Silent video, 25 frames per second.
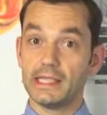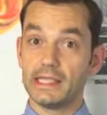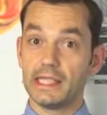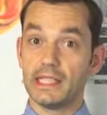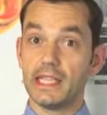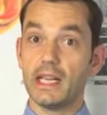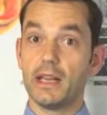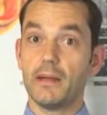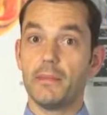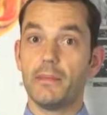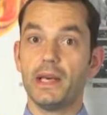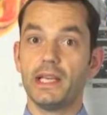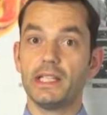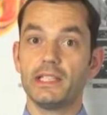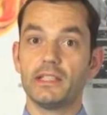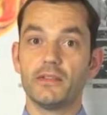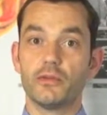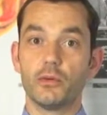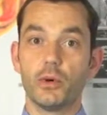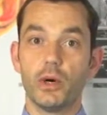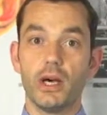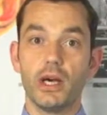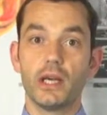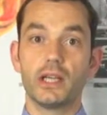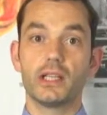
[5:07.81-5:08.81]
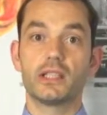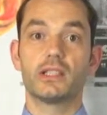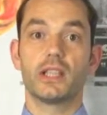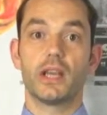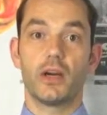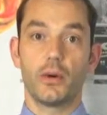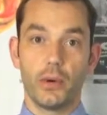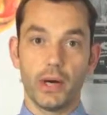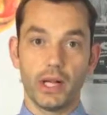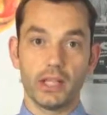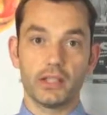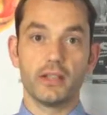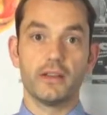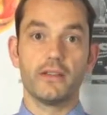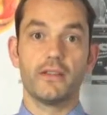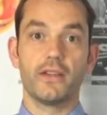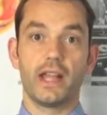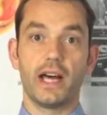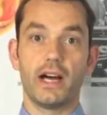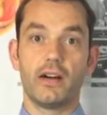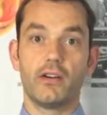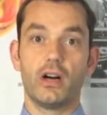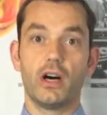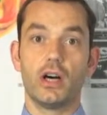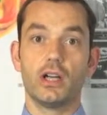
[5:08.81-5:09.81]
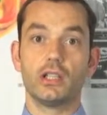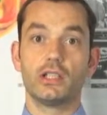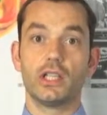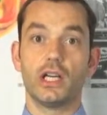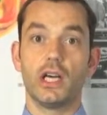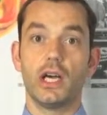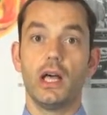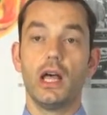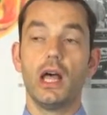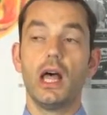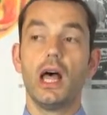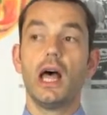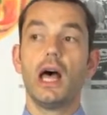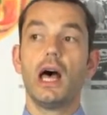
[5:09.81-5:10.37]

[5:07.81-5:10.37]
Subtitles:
handed in a piece of work, so well done for that, Raja.